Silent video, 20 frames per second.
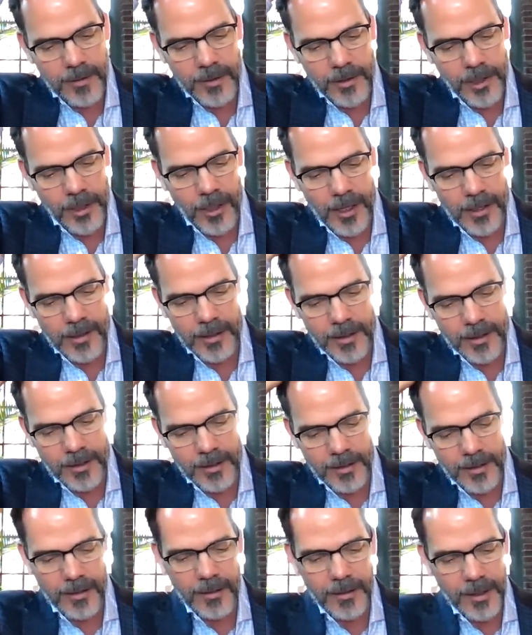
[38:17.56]
trying
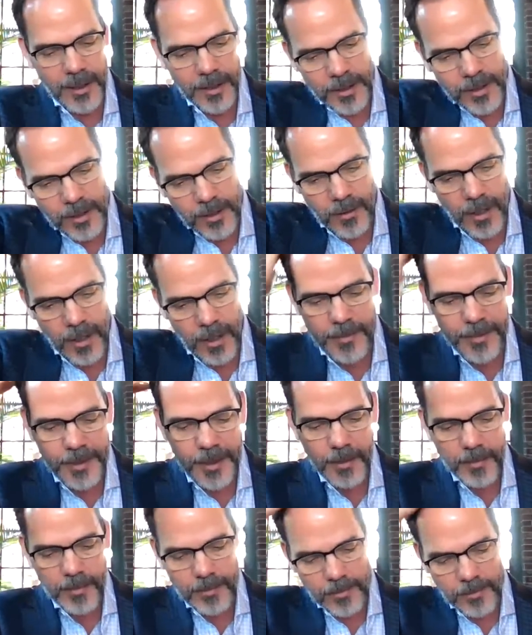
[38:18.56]
to describe
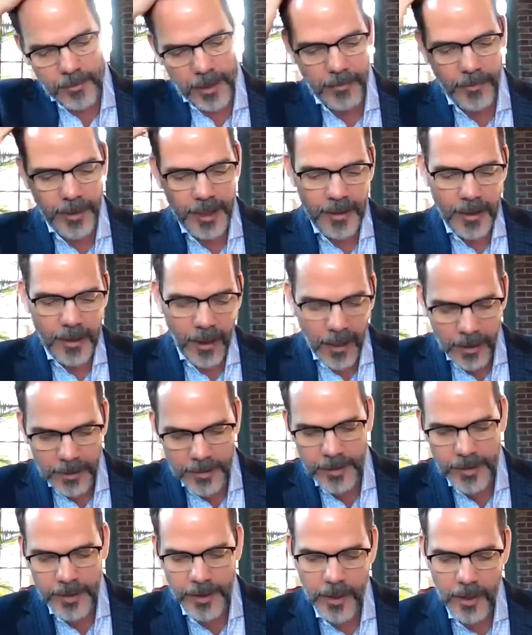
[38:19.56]
some what we
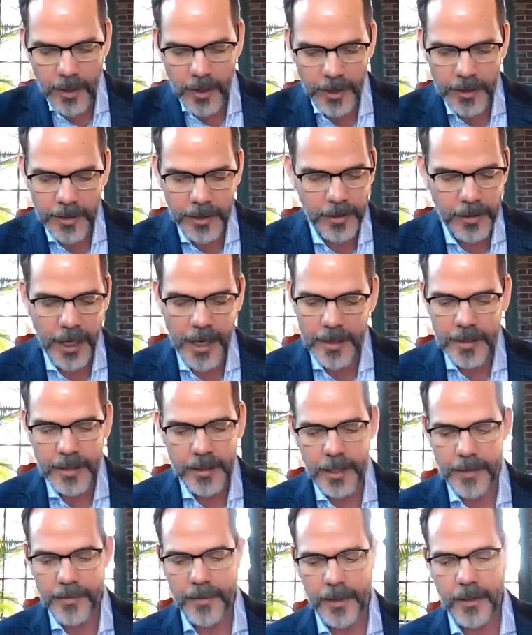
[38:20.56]
called disturbing trends,
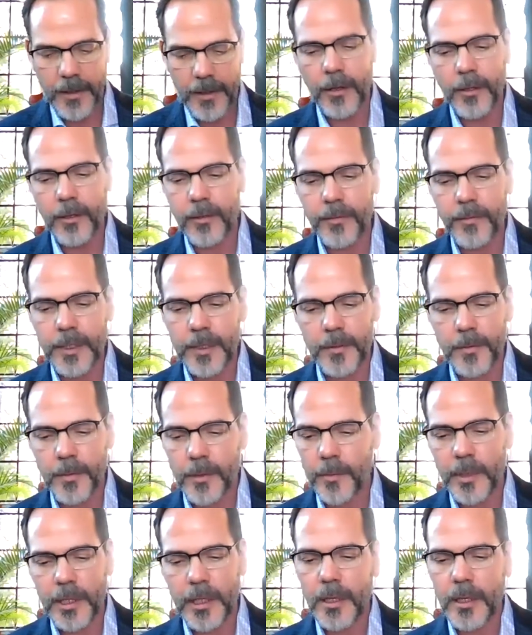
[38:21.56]
and I think all of these
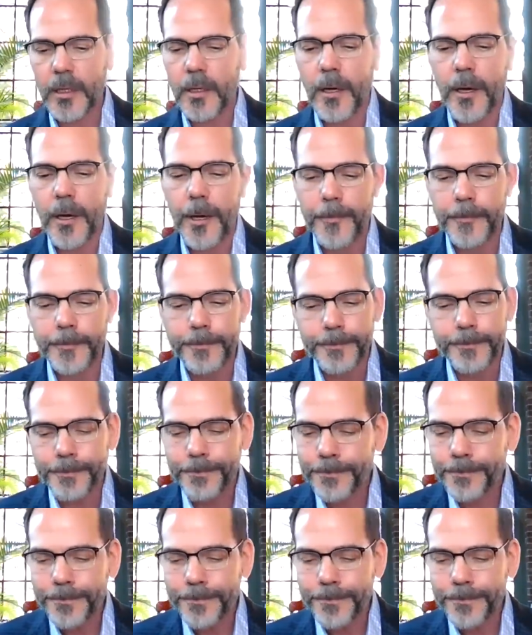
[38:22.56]
would be um,